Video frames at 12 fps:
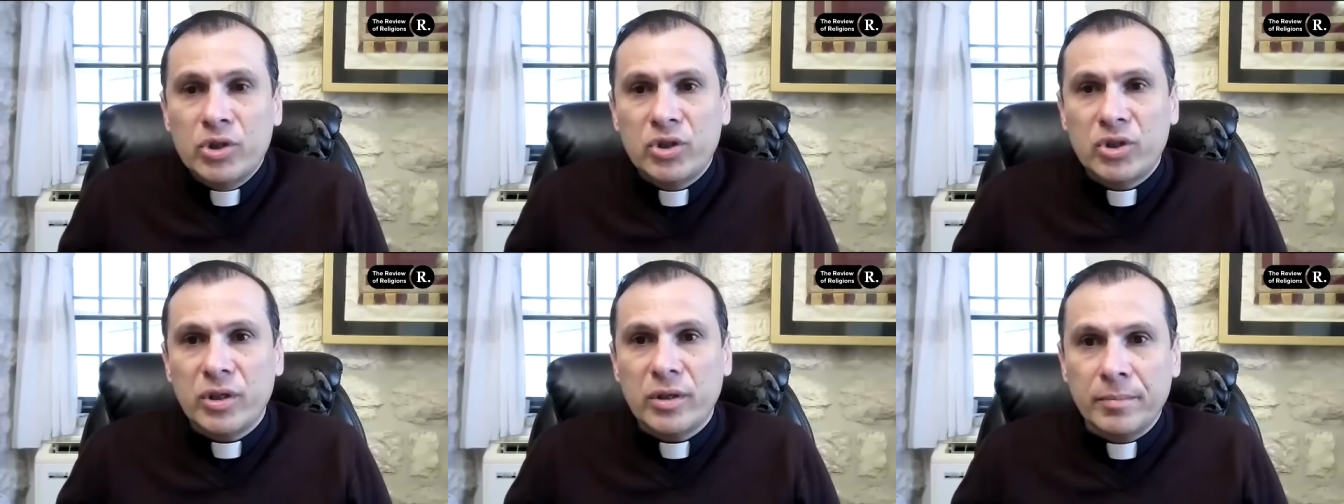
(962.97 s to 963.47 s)

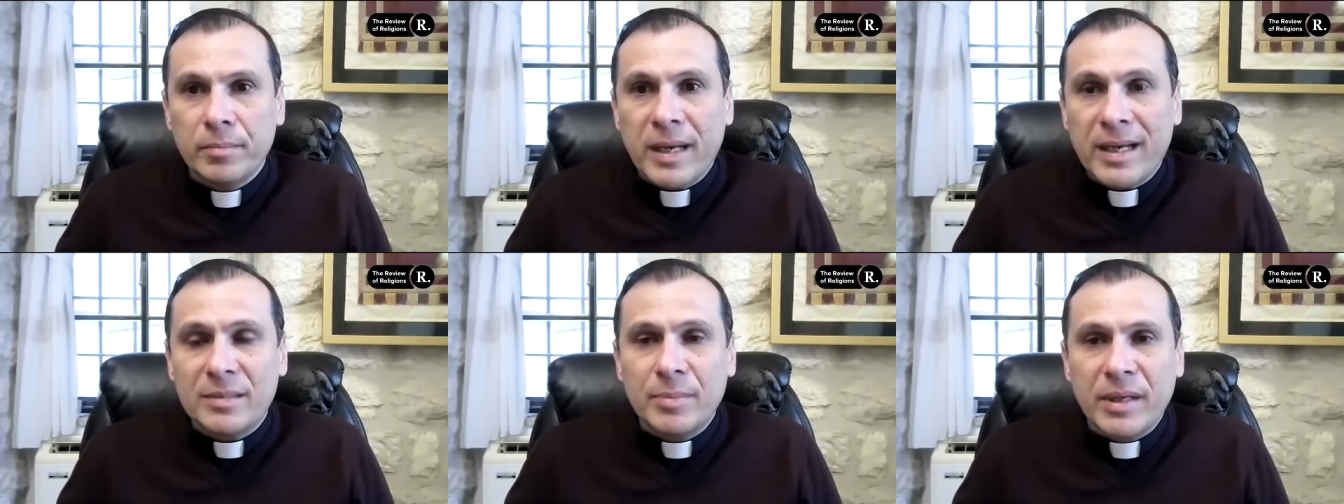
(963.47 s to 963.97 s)
which
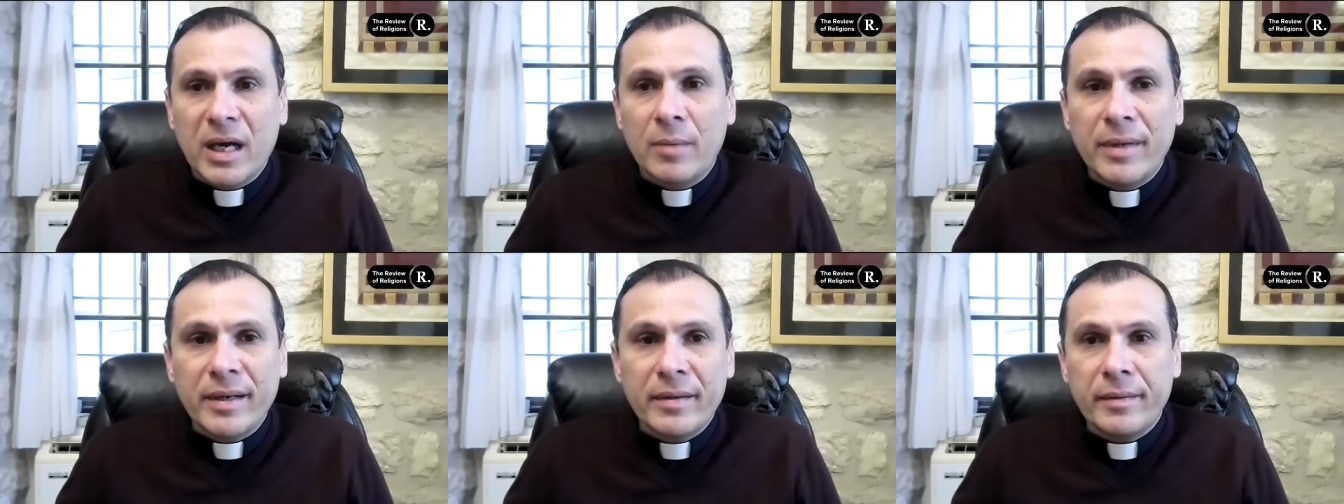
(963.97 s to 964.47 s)
has
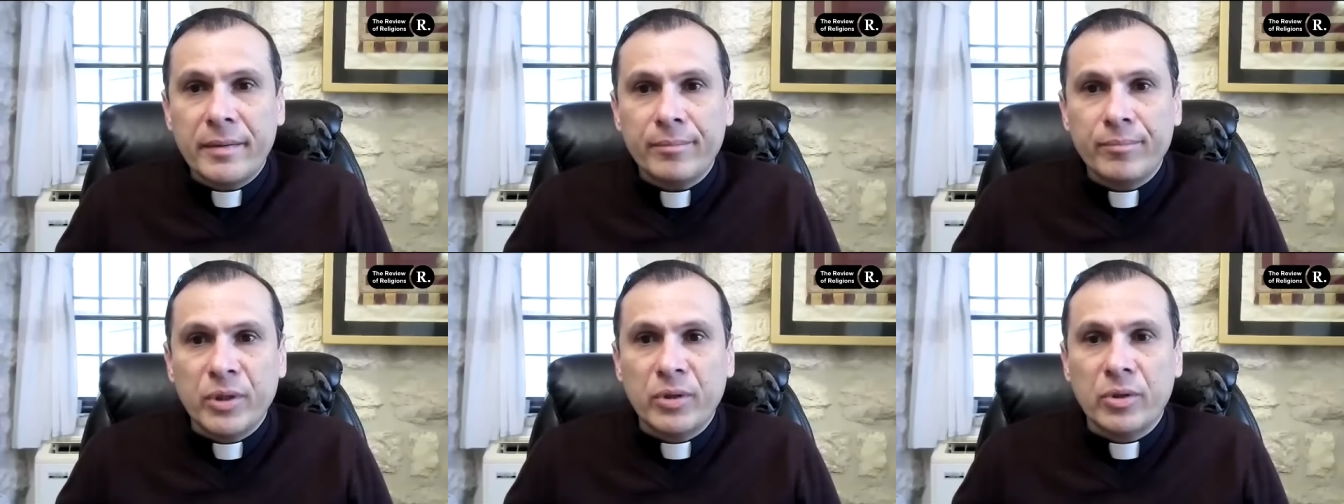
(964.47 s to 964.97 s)
become an,
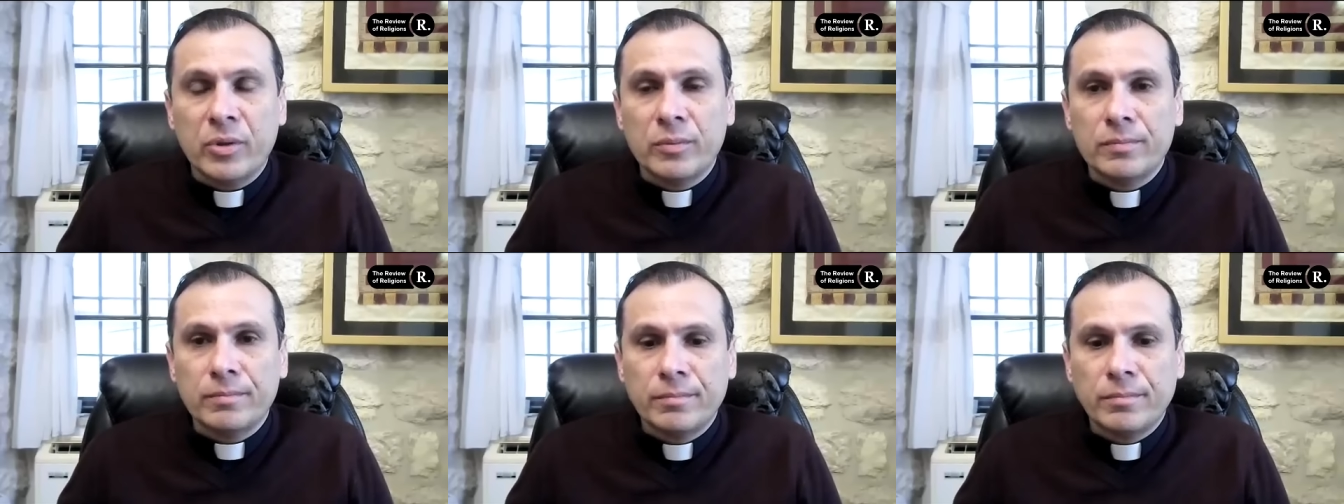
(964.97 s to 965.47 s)
you
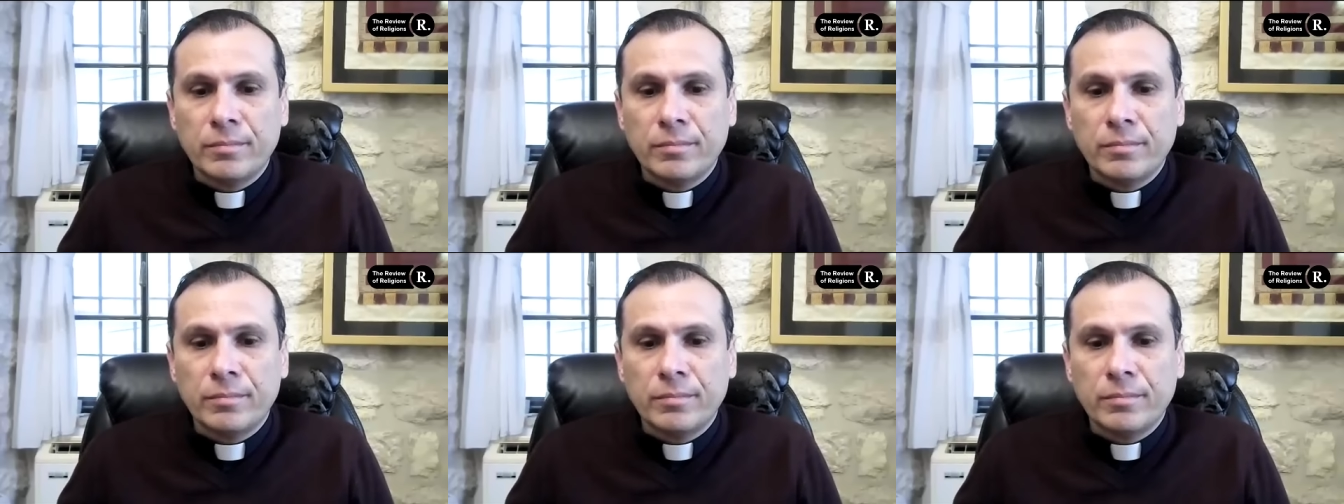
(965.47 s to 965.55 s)
know,